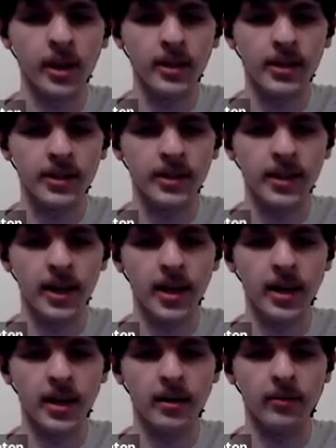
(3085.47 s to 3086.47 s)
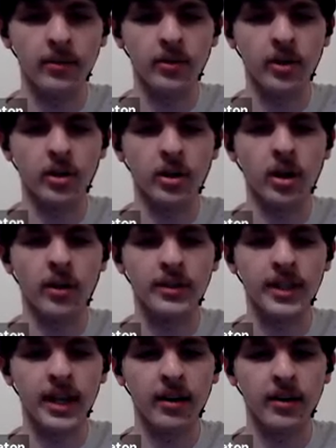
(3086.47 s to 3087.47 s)
please stay for
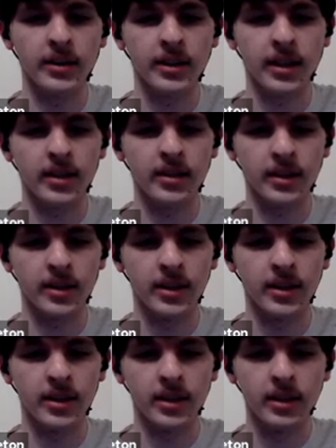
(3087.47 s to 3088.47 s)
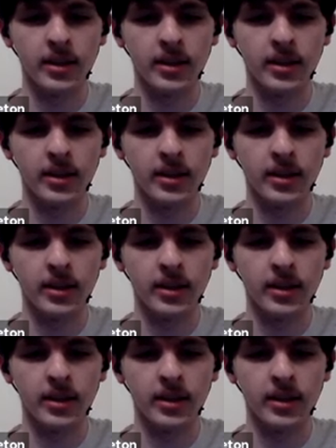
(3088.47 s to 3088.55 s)
office hours, and